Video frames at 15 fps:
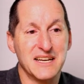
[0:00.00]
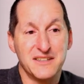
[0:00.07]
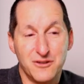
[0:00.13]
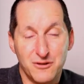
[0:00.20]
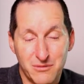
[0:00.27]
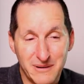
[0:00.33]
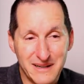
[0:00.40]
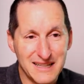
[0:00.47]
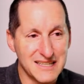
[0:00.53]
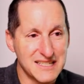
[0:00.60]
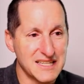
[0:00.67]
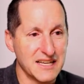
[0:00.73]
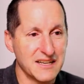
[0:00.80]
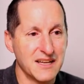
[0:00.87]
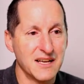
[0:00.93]
repeatedly
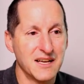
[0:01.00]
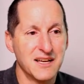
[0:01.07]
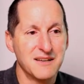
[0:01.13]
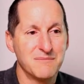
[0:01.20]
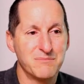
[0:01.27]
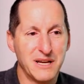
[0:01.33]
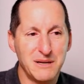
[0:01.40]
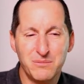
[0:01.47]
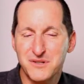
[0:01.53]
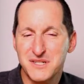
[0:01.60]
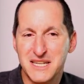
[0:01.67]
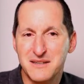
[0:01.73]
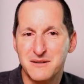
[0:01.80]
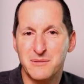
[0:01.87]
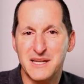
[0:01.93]
said, people
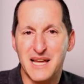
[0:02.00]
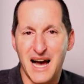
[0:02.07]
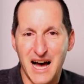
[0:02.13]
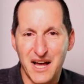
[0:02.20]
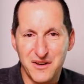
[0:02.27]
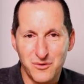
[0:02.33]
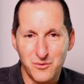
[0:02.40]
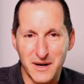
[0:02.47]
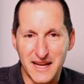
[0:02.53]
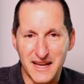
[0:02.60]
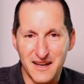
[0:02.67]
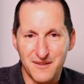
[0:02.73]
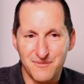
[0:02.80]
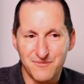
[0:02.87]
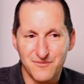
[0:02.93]
seem to be
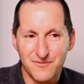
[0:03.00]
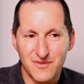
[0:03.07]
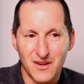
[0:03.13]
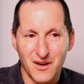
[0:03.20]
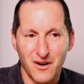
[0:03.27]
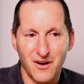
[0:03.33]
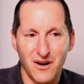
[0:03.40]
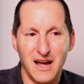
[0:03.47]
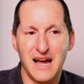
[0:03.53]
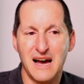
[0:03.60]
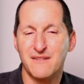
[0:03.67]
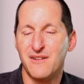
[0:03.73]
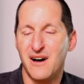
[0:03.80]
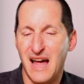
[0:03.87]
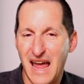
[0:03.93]
unaware
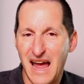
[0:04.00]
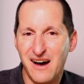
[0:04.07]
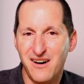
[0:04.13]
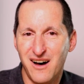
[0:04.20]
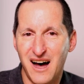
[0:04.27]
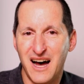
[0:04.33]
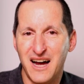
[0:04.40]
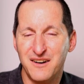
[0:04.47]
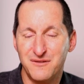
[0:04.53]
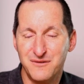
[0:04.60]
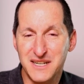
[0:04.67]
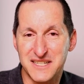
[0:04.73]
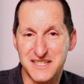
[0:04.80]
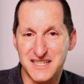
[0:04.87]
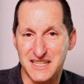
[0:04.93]
of how high
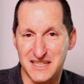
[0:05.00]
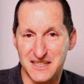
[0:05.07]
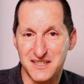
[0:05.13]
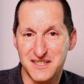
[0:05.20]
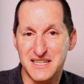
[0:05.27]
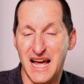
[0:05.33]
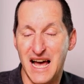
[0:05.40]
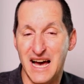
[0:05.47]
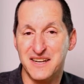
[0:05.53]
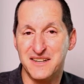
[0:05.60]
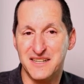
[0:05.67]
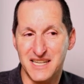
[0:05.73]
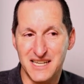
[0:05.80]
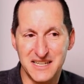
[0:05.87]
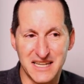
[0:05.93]
risk it is to add an
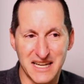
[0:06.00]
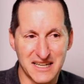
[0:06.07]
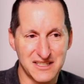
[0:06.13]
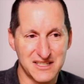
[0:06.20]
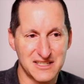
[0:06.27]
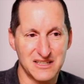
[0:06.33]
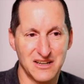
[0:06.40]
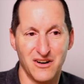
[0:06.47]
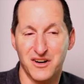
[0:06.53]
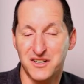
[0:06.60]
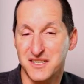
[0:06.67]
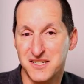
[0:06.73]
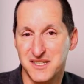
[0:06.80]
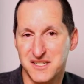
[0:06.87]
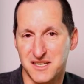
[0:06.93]
index on a
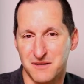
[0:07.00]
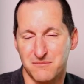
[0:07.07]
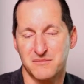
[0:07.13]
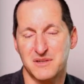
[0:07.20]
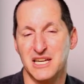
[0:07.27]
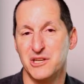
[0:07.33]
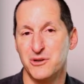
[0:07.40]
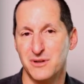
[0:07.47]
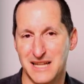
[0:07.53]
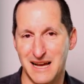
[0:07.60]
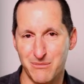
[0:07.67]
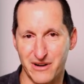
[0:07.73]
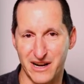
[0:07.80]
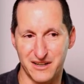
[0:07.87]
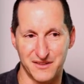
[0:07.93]
system. Can you
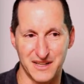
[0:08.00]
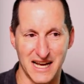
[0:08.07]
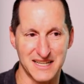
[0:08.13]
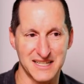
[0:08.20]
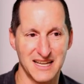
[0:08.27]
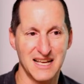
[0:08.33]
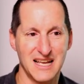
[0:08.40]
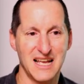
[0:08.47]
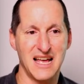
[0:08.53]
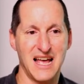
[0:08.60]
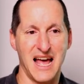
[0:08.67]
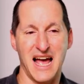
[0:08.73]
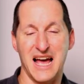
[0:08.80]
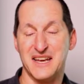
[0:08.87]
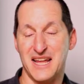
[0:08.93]
elaborate on that
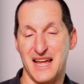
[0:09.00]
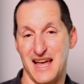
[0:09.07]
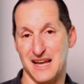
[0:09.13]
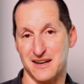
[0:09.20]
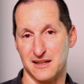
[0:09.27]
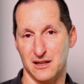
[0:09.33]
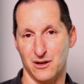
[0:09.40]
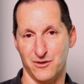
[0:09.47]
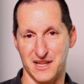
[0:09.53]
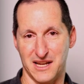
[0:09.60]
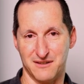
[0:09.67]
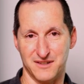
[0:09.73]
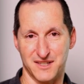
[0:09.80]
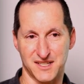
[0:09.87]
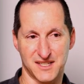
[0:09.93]
and how to lower that
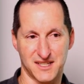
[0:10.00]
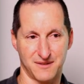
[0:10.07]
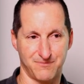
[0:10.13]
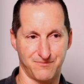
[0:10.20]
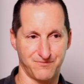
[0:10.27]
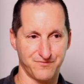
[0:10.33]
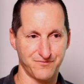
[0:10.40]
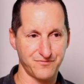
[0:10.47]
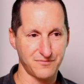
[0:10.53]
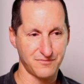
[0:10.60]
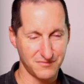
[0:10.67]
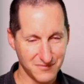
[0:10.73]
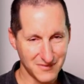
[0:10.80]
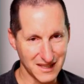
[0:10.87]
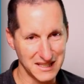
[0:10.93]
risk?
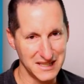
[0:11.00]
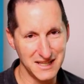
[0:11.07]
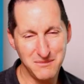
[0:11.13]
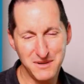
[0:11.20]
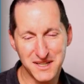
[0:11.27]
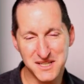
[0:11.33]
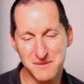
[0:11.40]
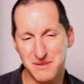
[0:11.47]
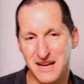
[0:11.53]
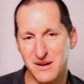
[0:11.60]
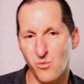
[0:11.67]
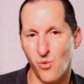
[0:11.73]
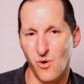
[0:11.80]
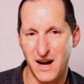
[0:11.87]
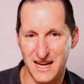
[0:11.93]
Let me explain
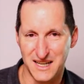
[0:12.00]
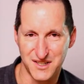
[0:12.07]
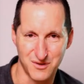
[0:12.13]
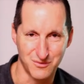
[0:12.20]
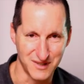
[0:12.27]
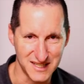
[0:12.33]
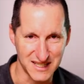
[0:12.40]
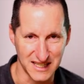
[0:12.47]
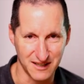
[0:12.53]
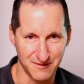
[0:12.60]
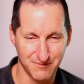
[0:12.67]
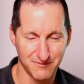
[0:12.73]
why it's risky.